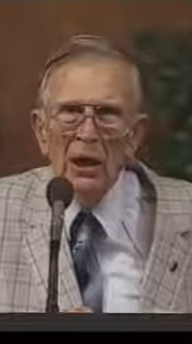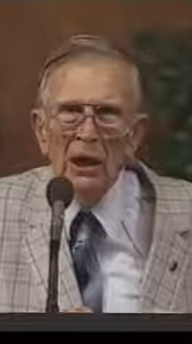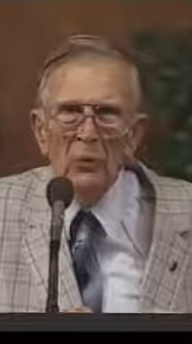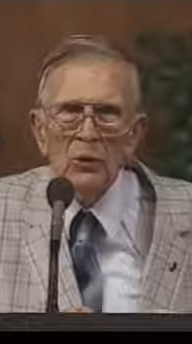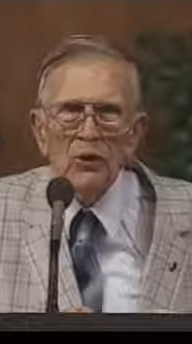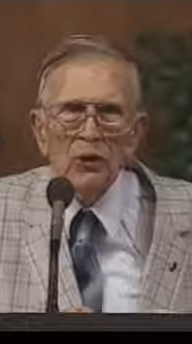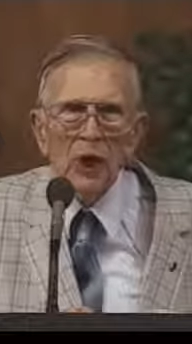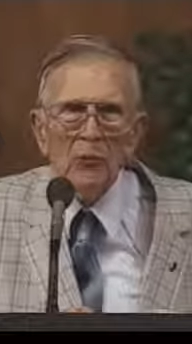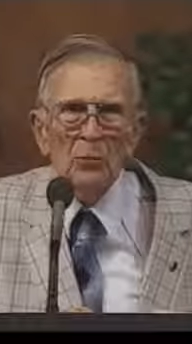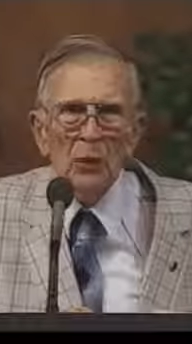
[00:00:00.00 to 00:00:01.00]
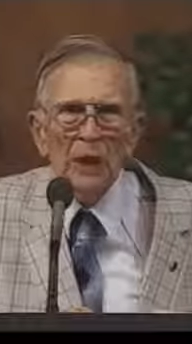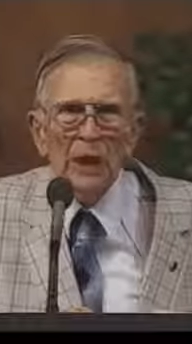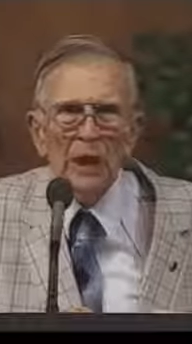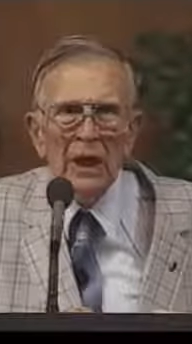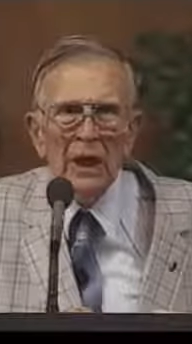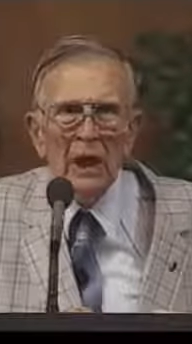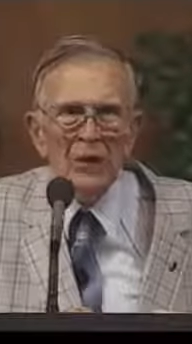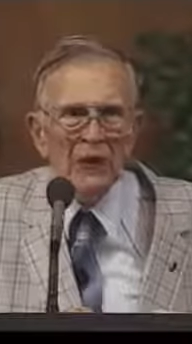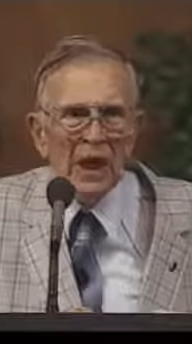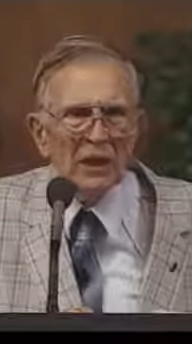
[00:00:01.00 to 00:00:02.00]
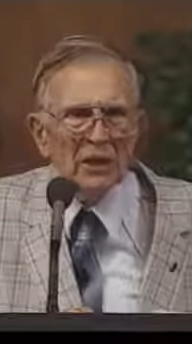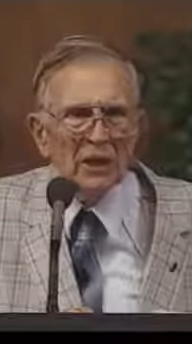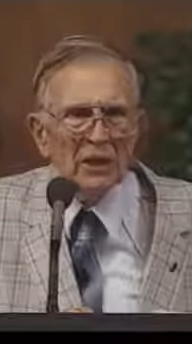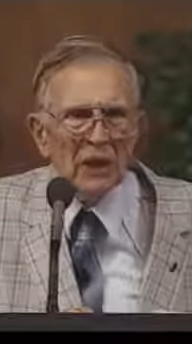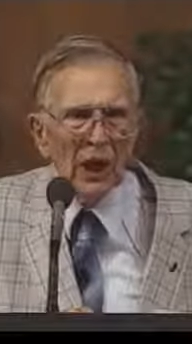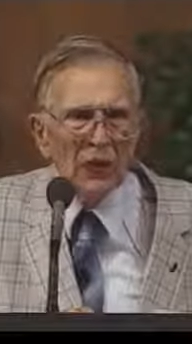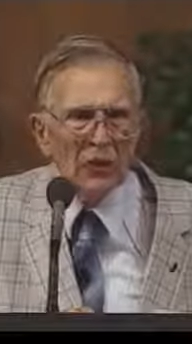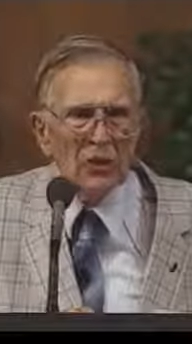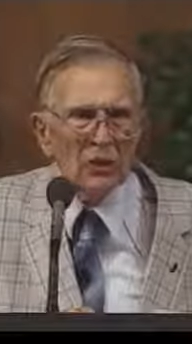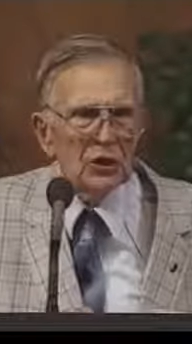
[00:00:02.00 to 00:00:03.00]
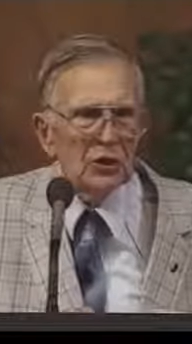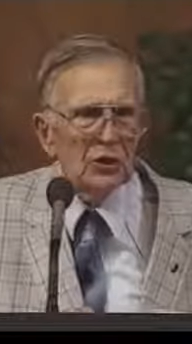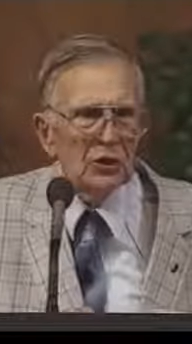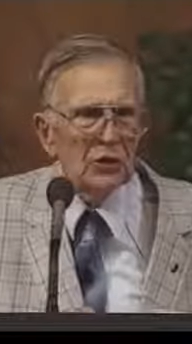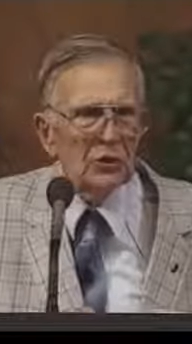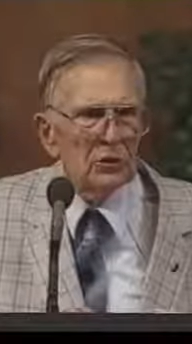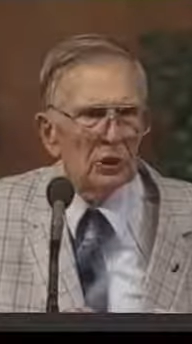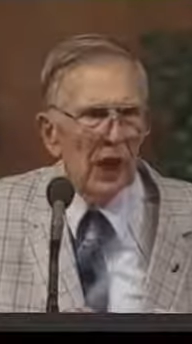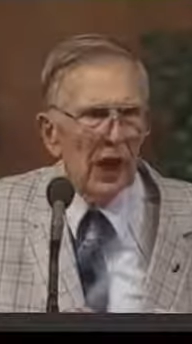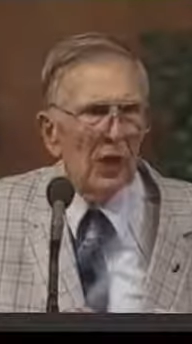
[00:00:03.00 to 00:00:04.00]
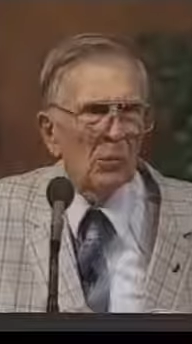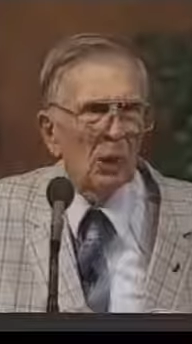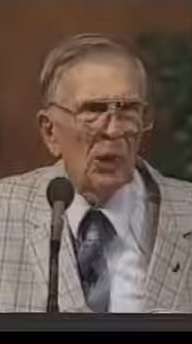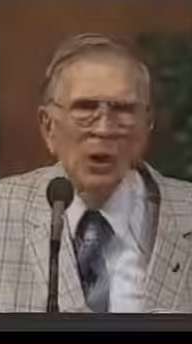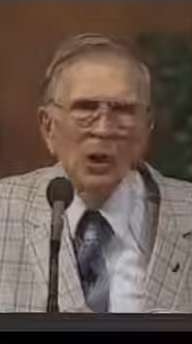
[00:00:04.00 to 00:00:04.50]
it would stop drinking in Los Angeles. I'd urge you to use a hammer.